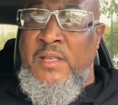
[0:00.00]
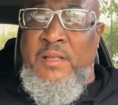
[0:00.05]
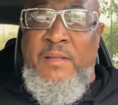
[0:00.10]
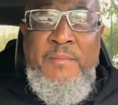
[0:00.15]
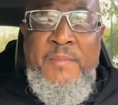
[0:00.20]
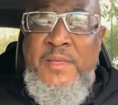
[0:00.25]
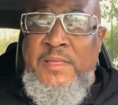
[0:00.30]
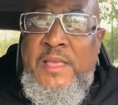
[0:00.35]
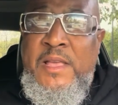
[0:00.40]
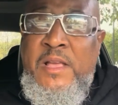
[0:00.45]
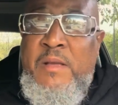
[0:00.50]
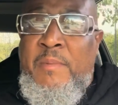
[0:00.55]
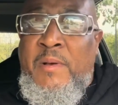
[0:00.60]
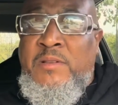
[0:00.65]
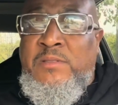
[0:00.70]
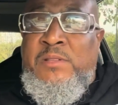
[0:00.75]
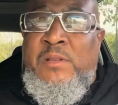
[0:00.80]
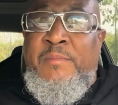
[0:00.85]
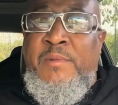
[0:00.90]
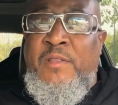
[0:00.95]
I mean, think
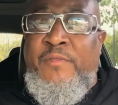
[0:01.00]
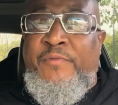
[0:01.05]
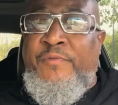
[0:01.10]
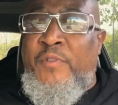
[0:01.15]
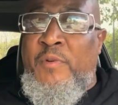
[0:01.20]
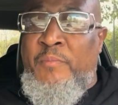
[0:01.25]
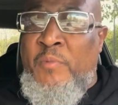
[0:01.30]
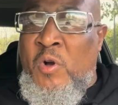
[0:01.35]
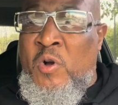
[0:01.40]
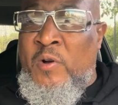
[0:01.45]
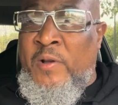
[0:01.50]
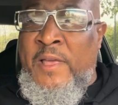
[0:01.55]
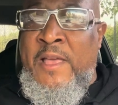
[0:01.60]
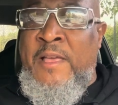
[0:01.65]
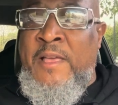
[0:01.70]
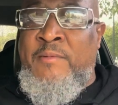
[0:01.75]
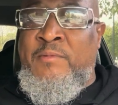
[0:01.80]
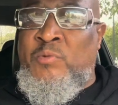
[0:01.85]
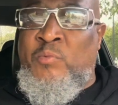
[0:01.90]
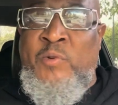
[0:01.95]
about some of these football
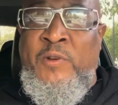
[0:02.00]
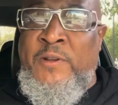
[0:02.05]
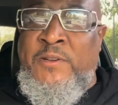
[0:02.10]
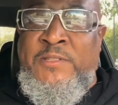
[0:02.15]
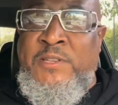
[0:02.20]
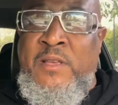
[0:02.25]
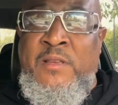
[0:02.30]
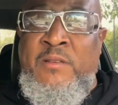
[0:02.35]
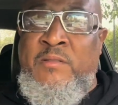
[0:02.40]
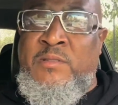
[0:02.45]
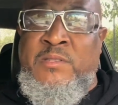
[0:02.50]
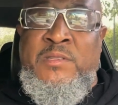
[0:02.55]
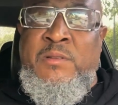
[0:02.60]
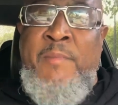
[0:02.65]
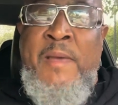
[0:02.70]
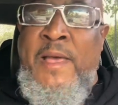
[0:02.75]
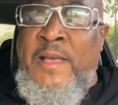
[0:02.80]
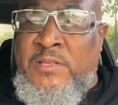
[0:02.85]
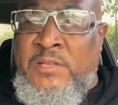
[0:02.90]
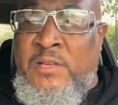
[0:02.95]
games where a team is
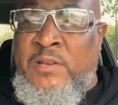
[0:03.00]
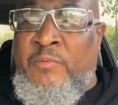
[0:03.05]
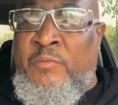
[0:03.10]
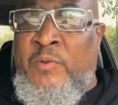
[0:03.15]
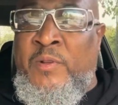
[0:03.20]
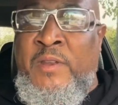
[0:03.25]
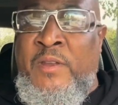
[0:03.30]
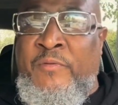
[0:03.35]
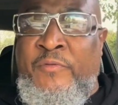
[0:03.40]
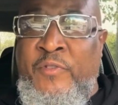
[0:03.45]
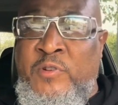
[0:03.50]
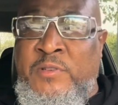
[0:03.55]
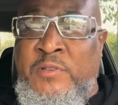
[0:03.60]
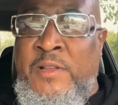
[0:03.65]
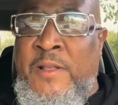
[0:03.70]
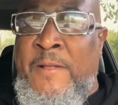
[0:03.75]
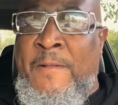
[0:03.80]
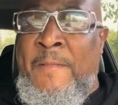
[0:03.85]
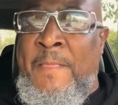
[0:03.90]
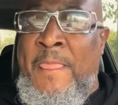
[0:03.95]
smashing in the
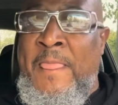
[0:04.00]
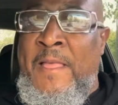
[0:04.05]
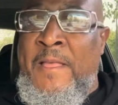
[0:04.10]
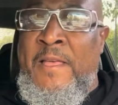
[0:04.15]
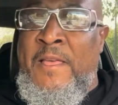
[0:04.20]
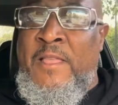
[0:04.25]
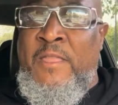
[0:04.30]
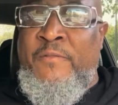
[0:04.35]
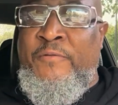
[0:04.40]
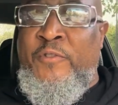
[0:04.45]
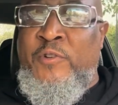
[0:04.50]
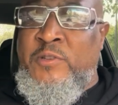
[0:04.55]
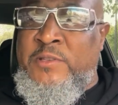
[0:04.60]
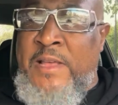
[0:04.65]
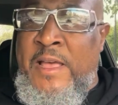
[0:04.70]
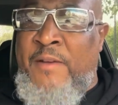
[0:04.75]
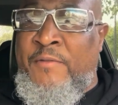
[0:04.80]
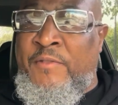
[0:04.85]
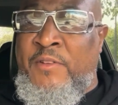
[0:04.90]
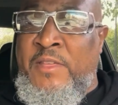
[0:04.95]
first
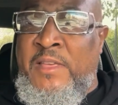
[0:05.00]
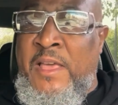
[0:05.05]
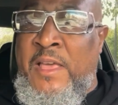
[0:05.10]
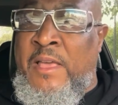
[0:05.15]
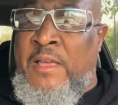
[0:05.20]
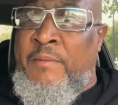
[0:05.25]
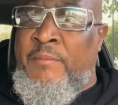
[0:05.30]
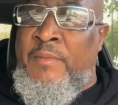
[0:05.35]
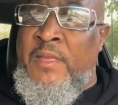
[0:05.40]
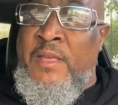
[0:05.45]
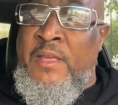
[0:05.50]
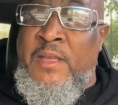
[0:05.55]
half of the game.